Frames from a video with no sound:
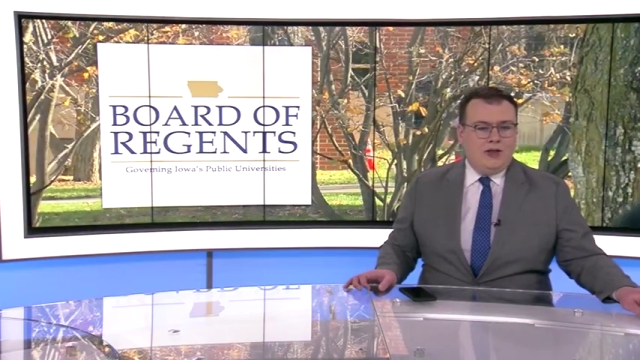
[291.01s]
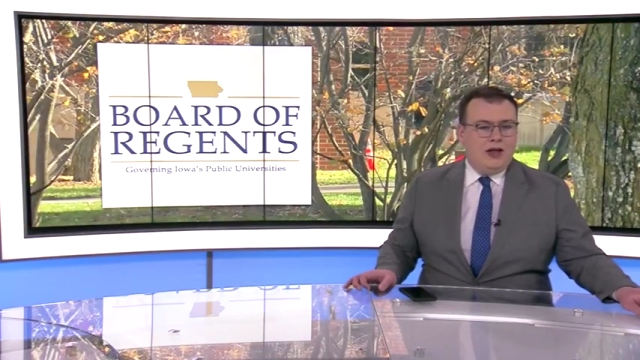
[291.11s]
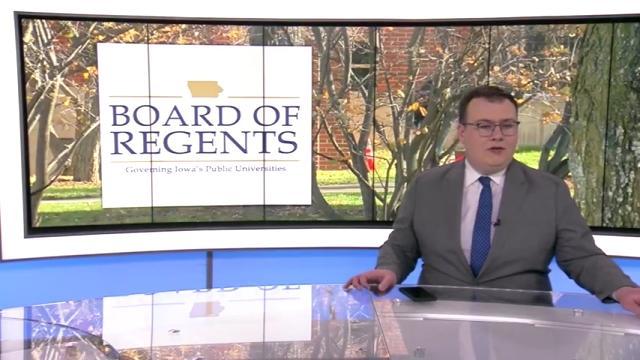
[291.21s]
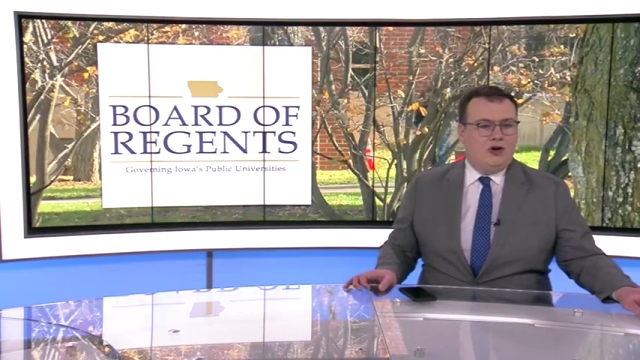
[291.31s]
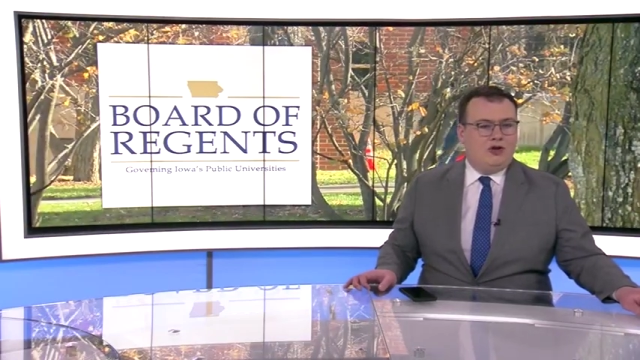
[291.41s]

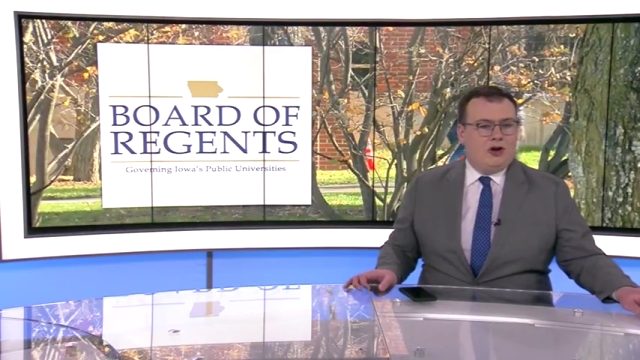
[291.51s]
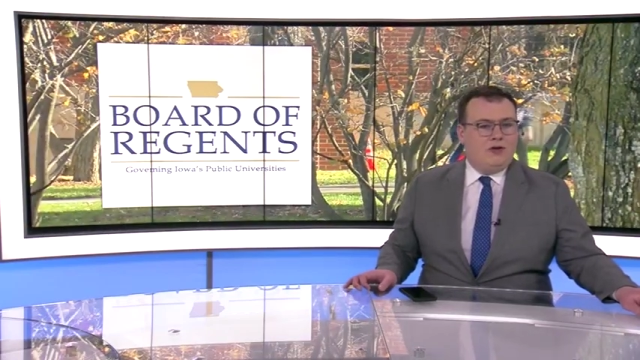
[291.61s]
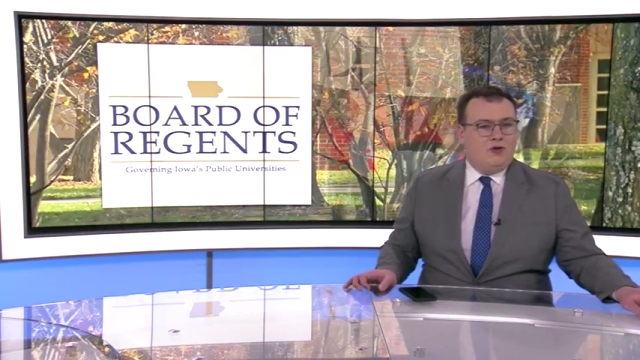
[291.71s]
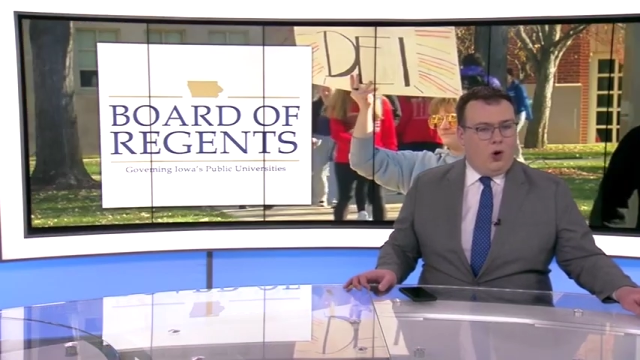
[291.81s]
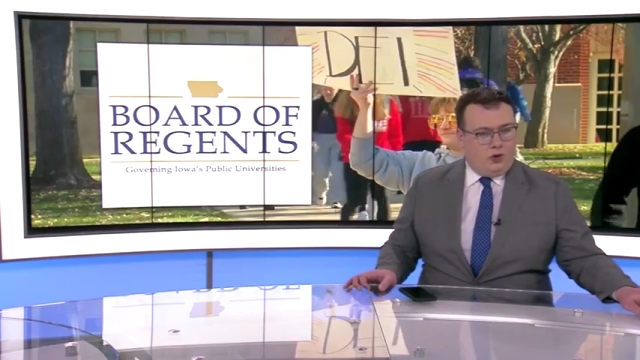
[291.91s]
the
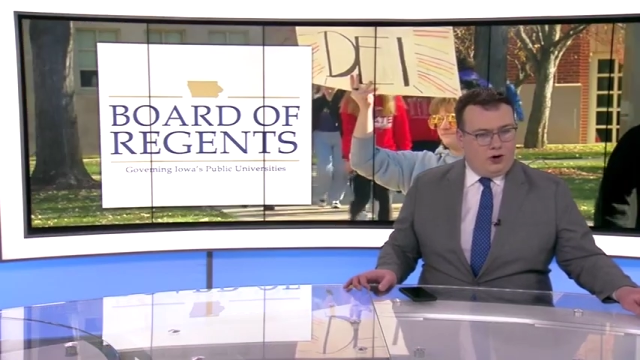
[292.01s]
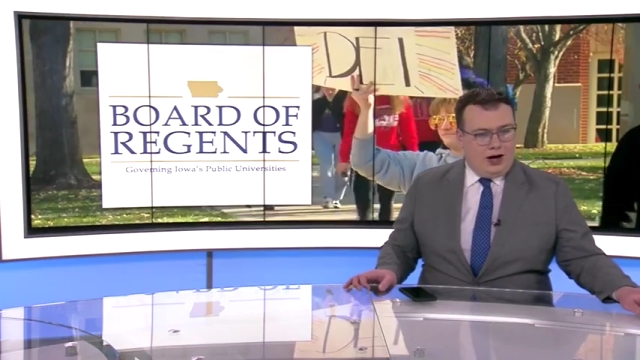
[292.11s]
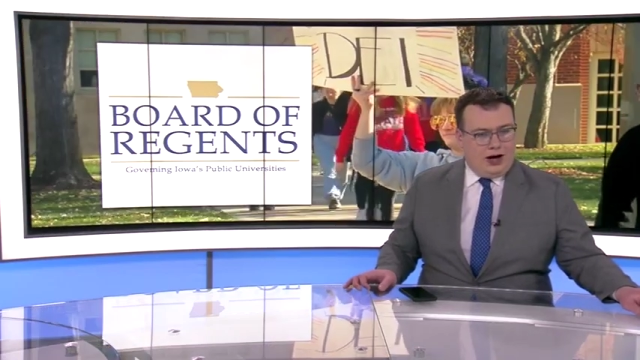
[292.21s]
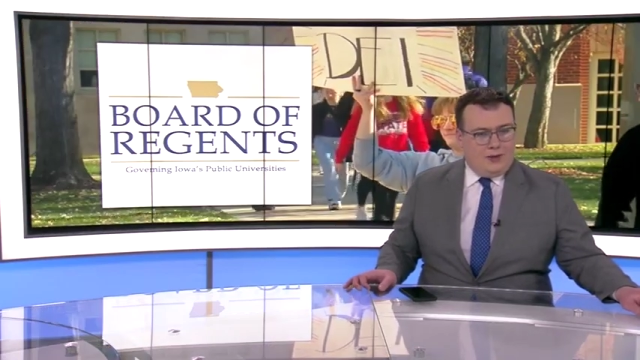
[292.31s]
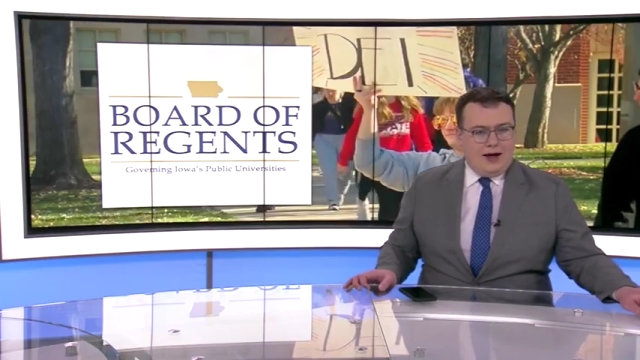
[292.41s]
University of
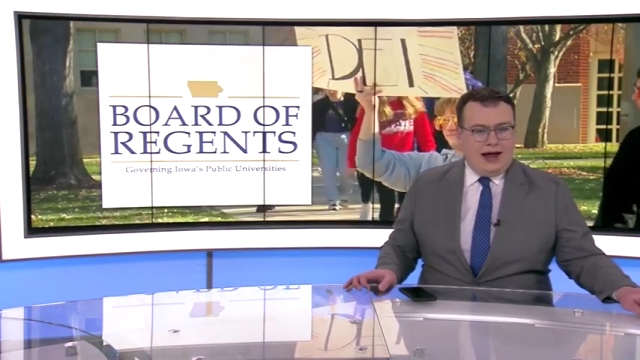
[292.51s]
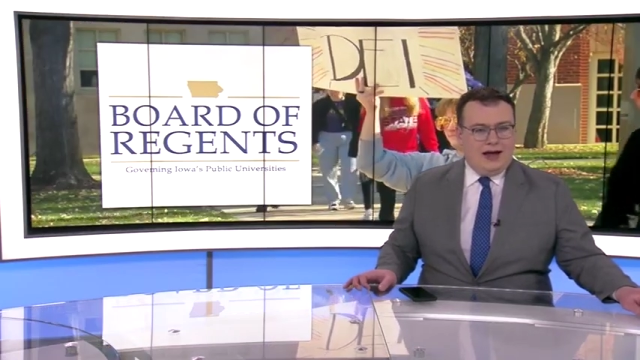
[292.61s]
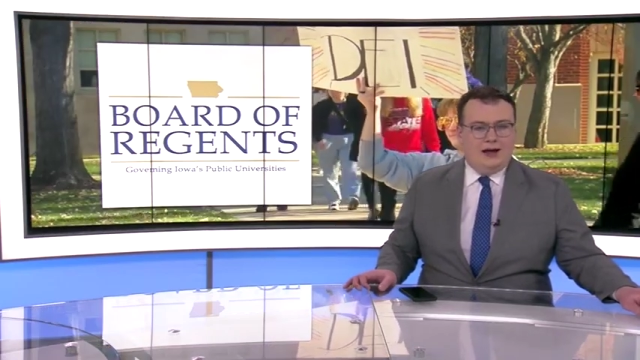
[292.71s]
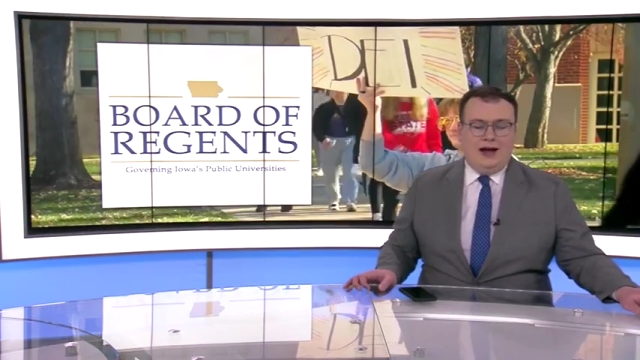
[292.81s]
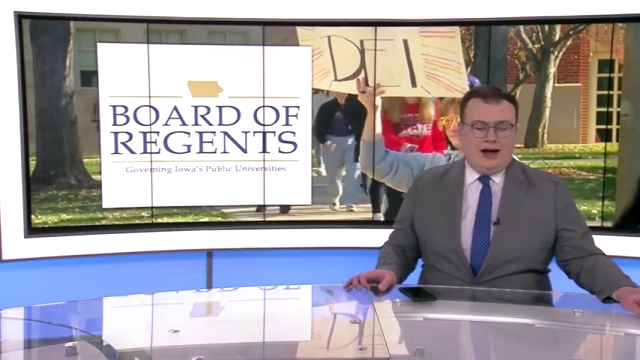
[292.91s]
Northern Iowa,
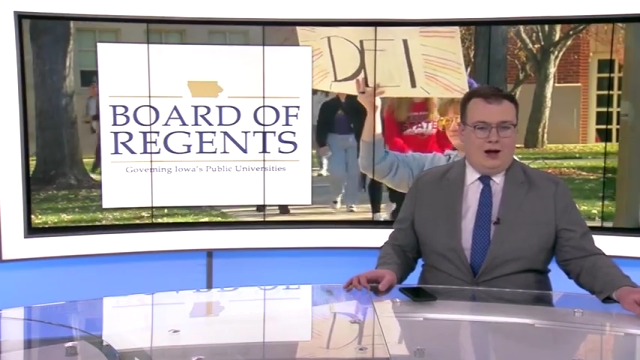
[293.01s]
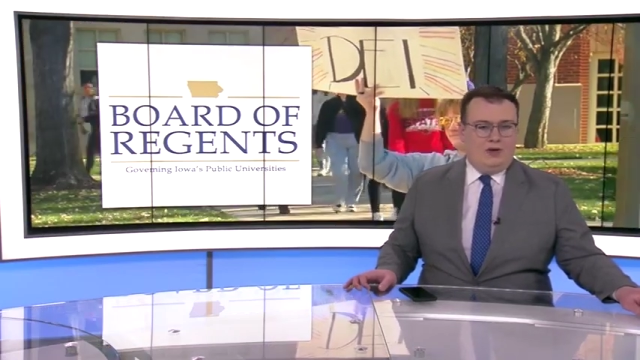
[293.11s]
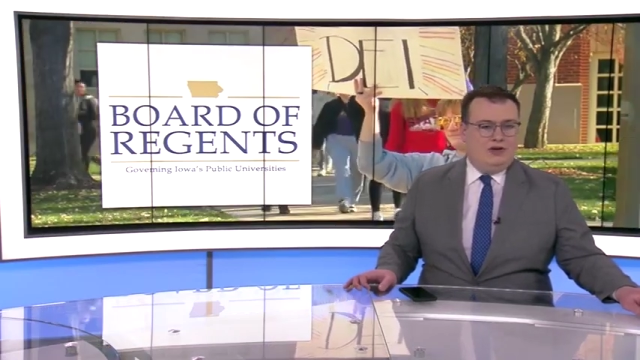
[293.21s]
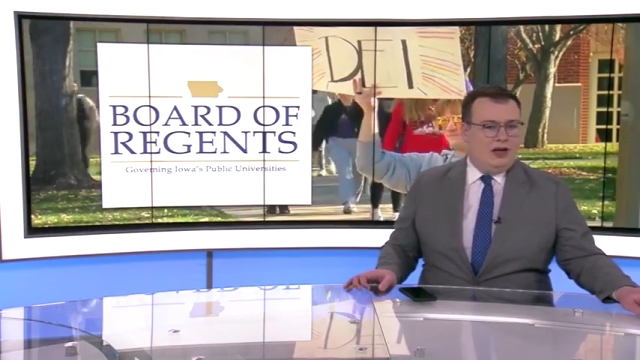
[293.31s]
and Iowa